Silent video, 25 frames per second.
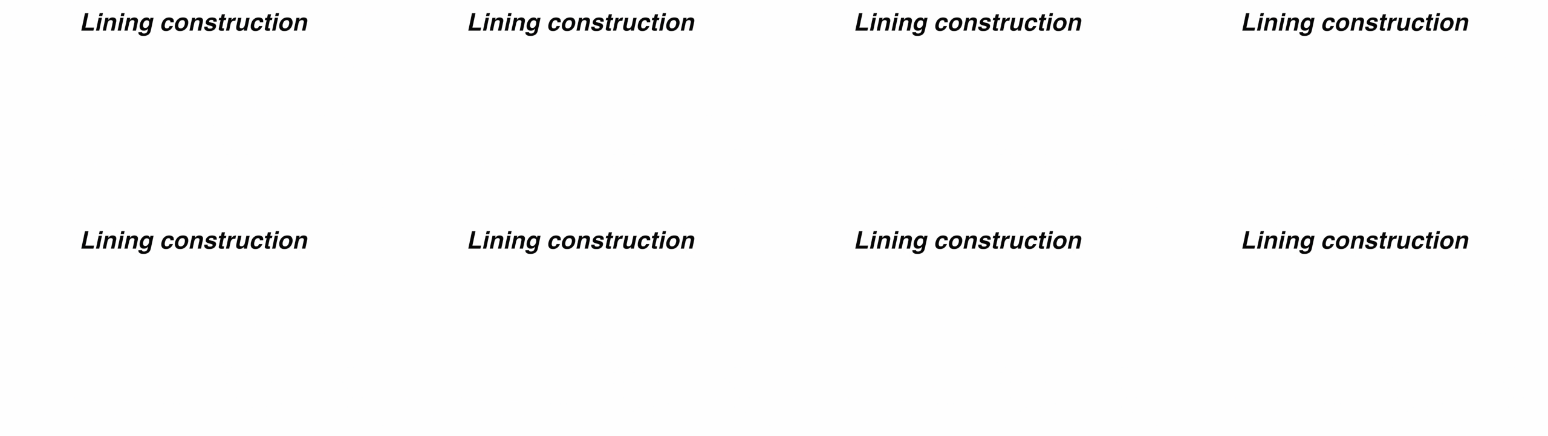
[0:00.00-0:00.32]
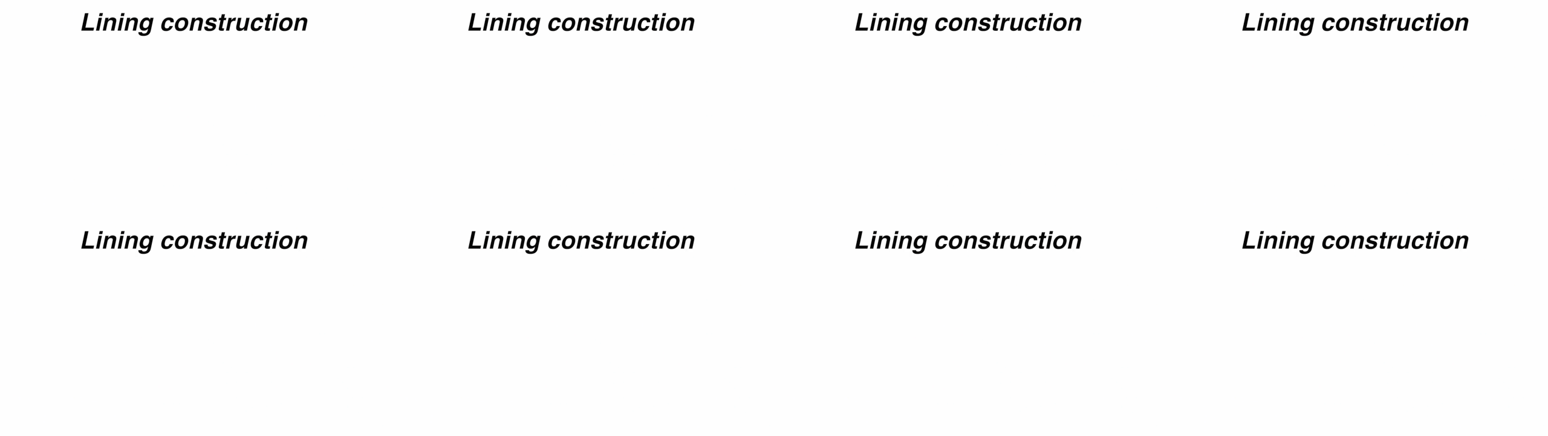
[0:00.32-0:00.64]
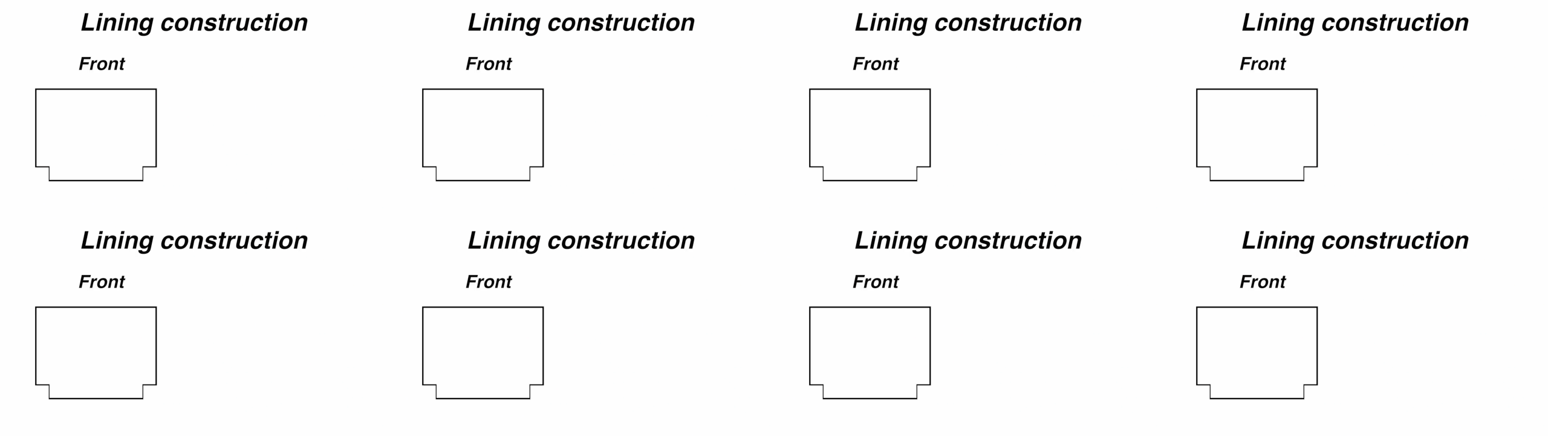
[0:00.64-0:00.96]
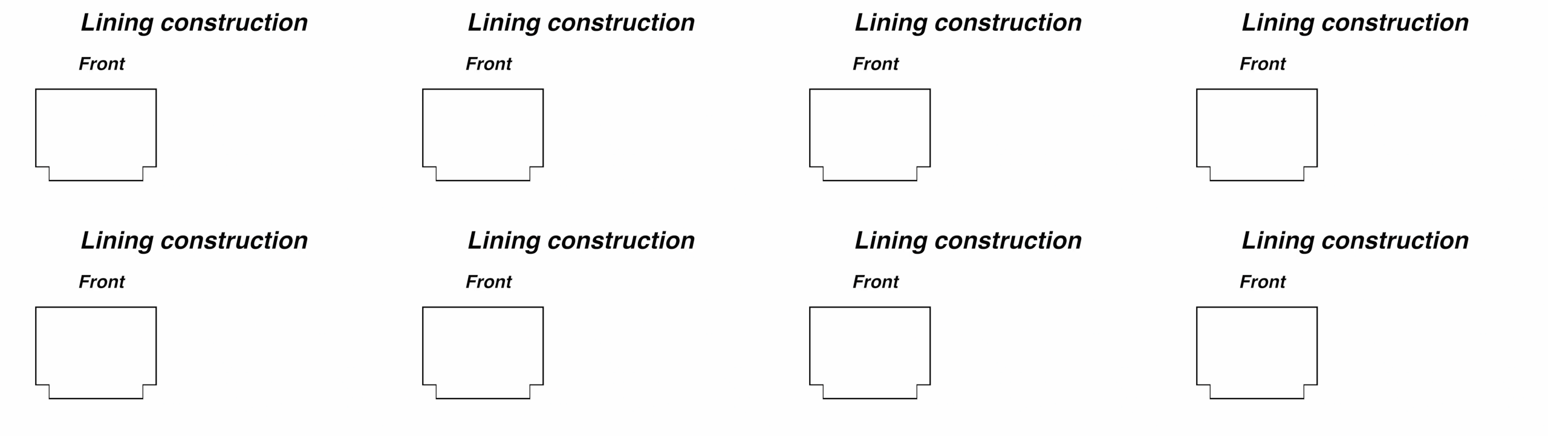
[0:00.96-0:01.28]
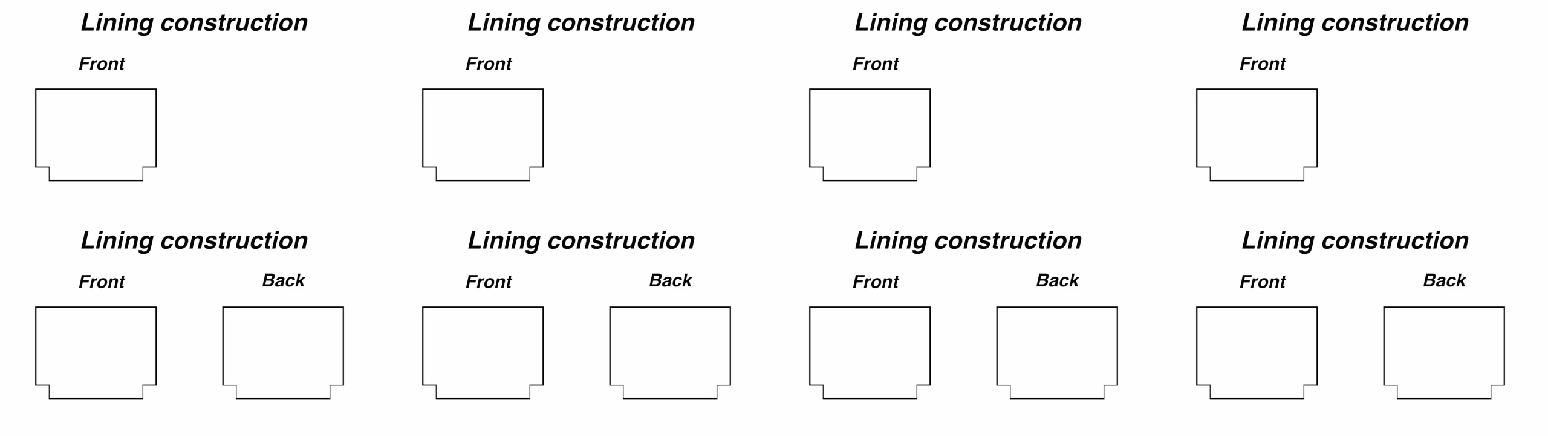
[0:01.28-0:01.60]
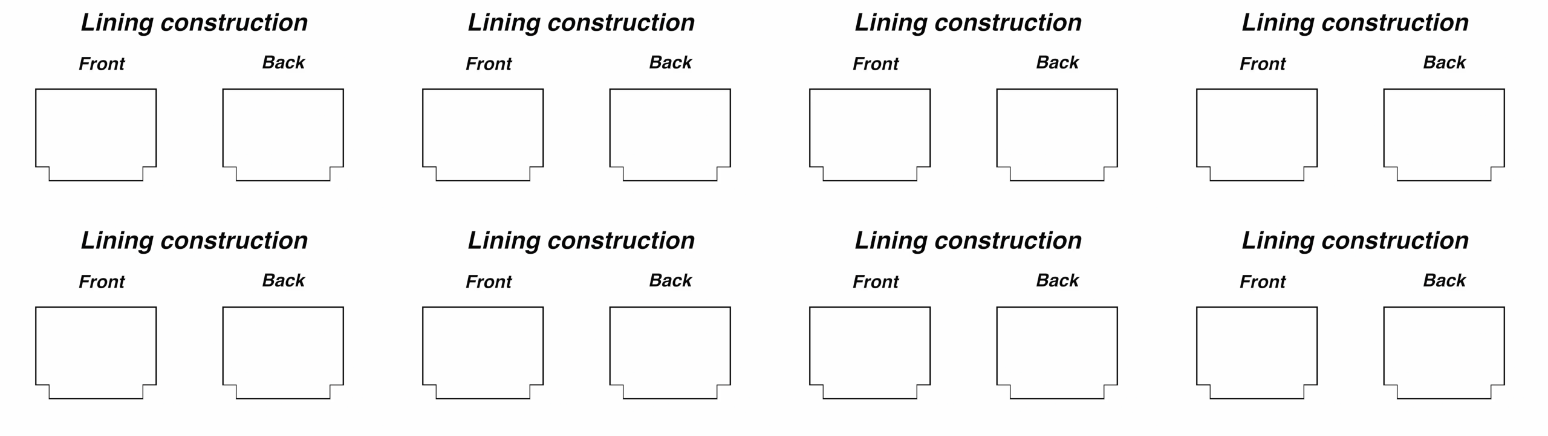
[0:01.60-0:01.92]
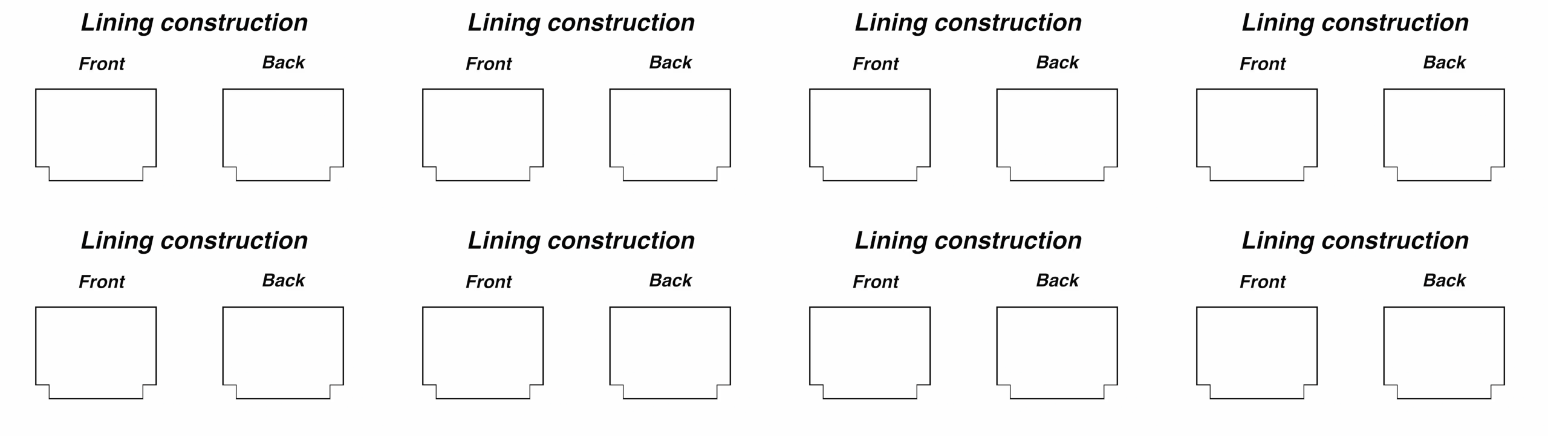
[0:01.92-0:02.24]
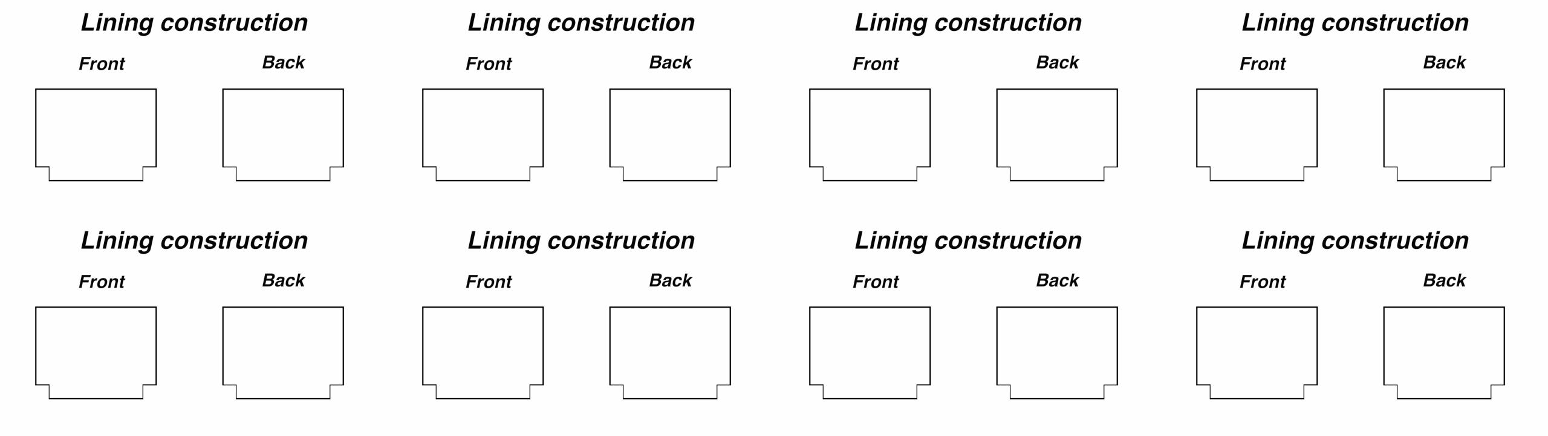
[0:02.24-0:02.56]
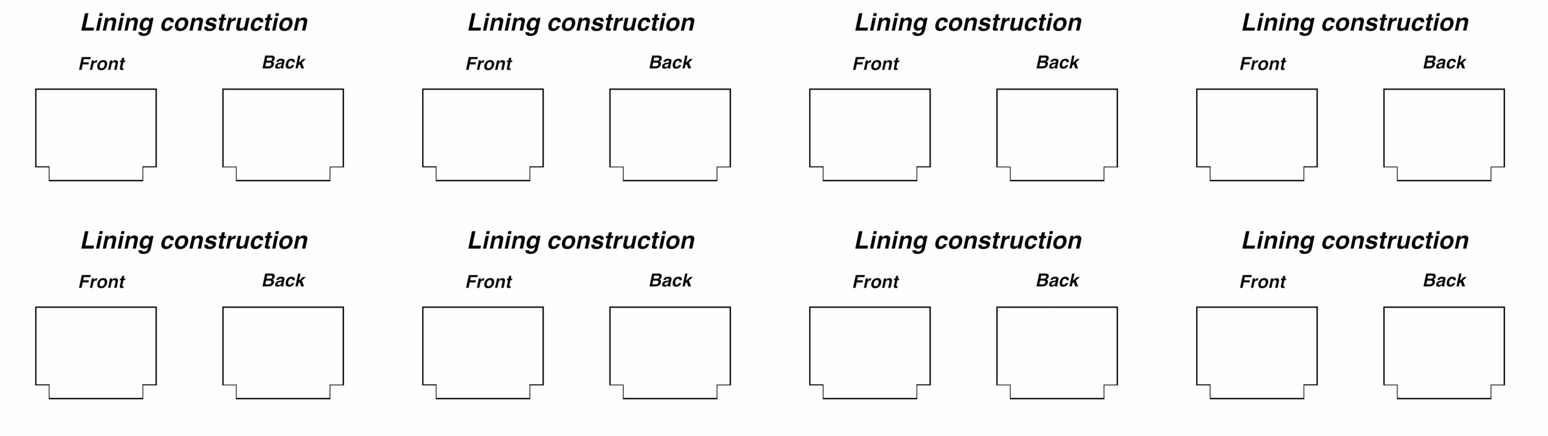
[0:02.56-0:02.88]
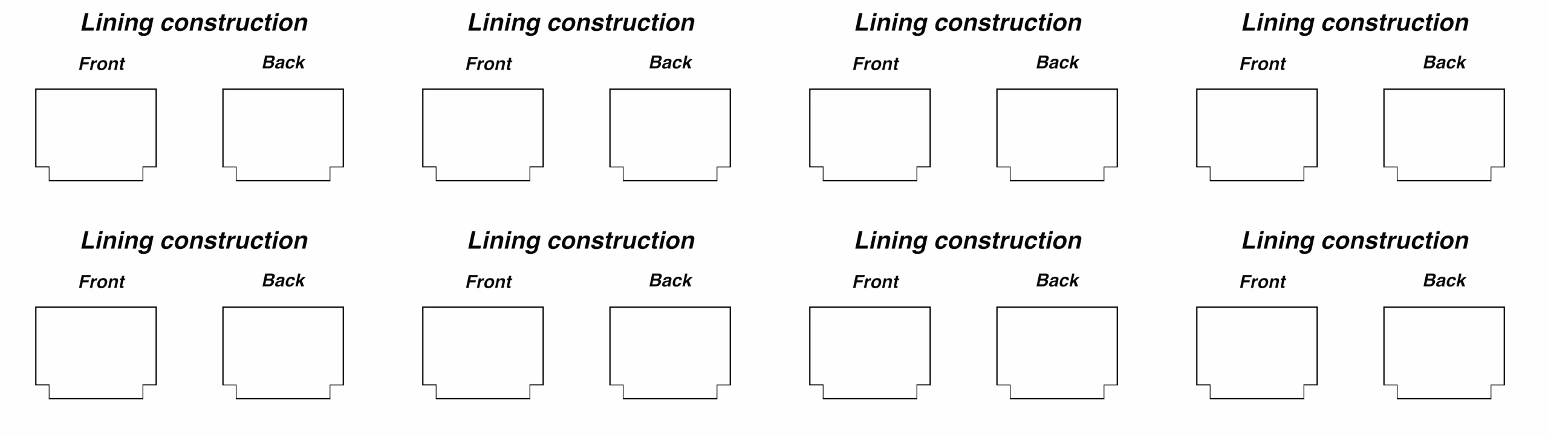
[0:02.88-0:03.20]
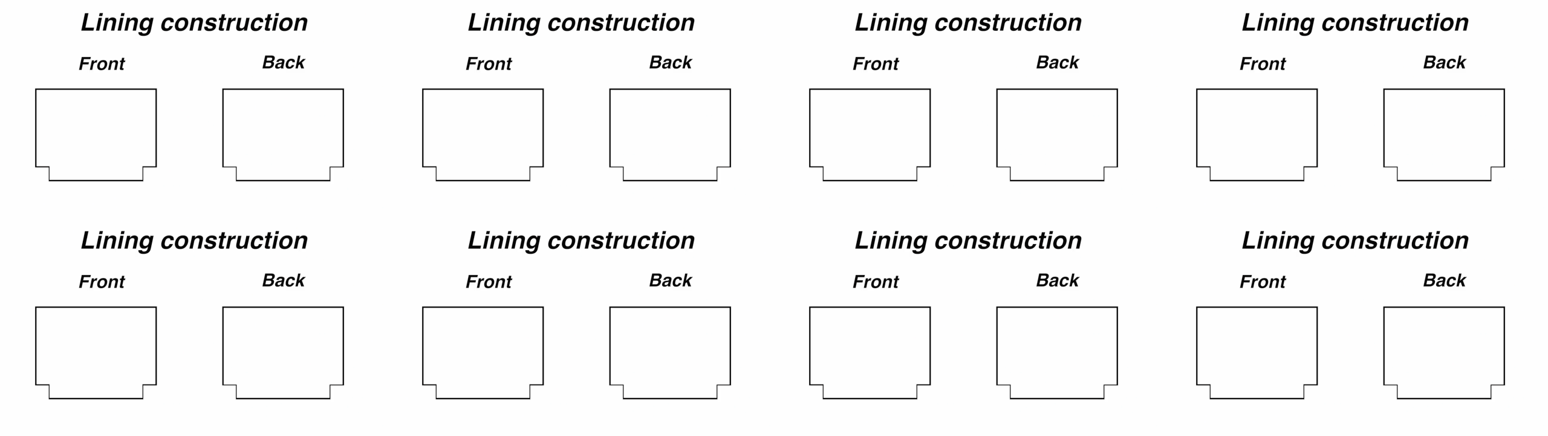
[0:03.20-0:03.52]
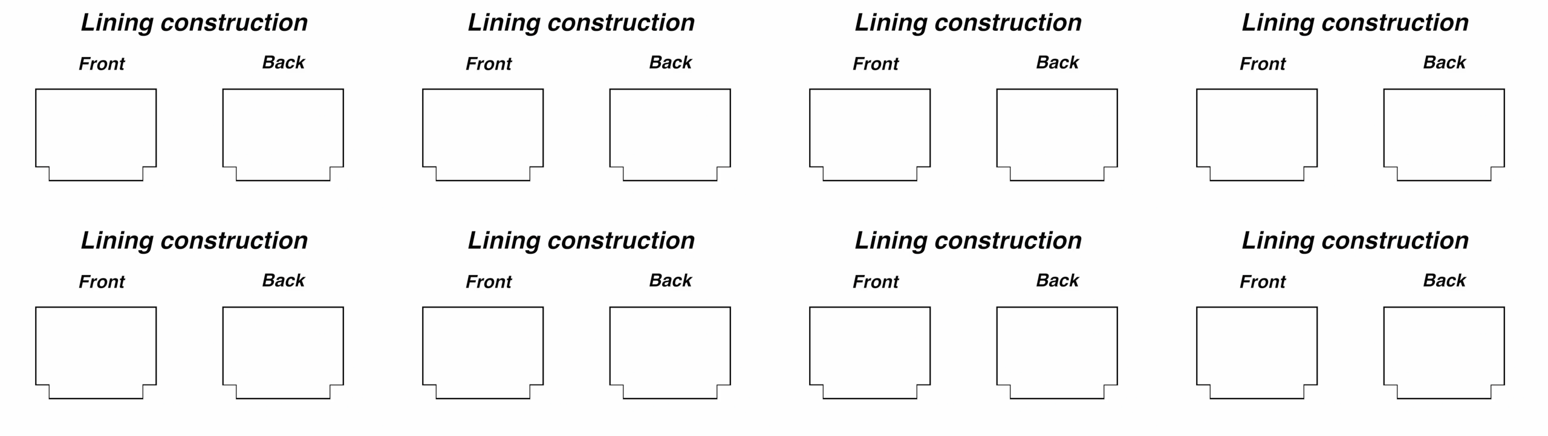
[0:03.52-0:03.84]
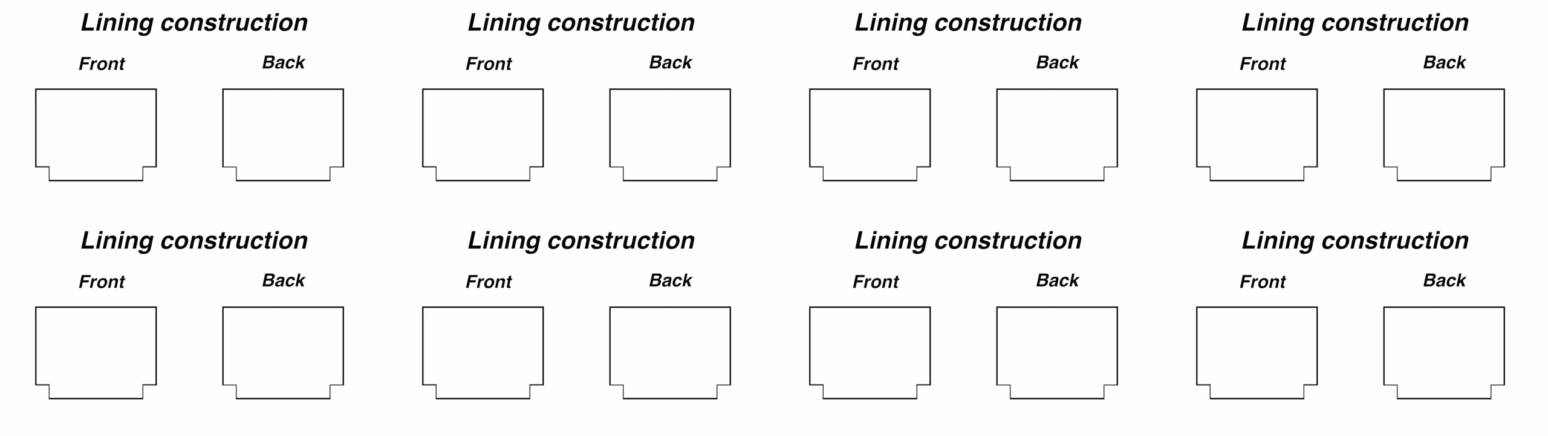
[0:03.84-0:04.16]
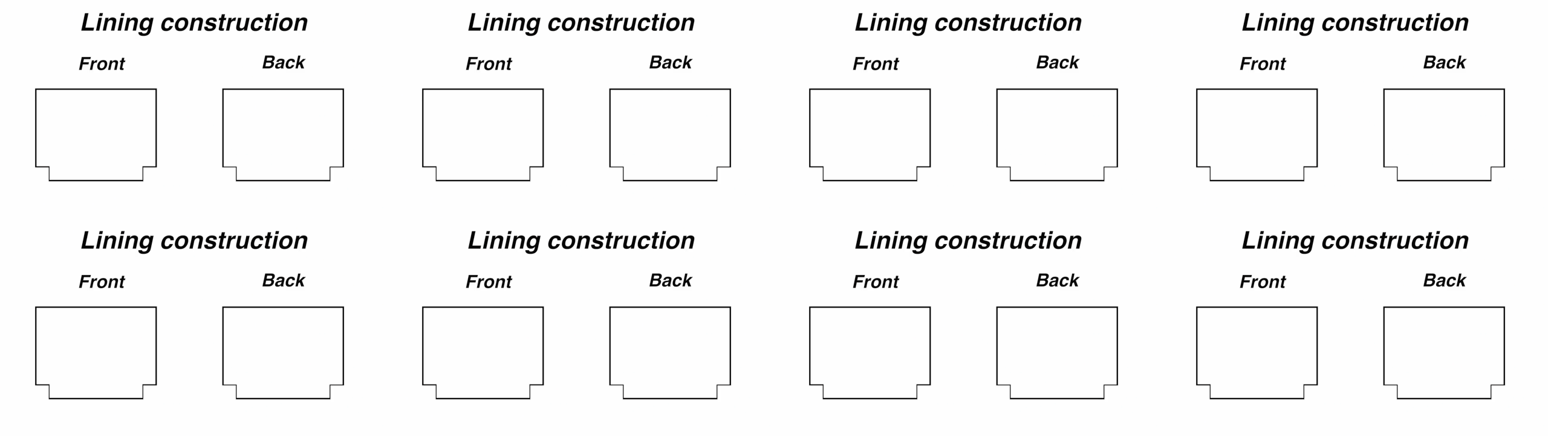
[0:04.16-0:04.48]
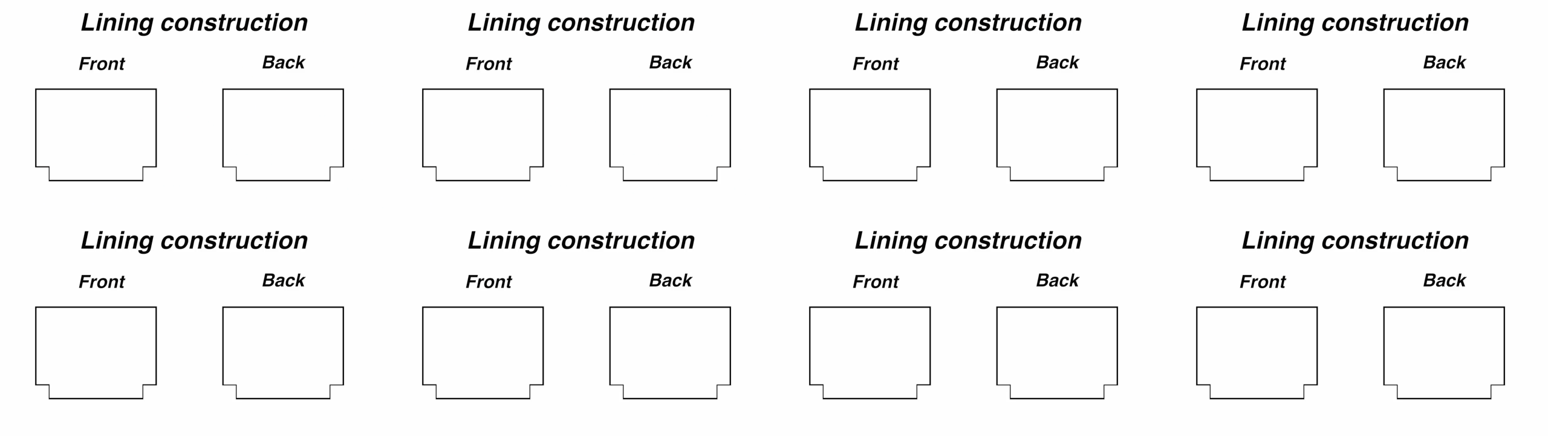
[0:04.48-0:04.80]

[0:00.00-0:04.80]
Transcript: Nobody's mouth can be seen.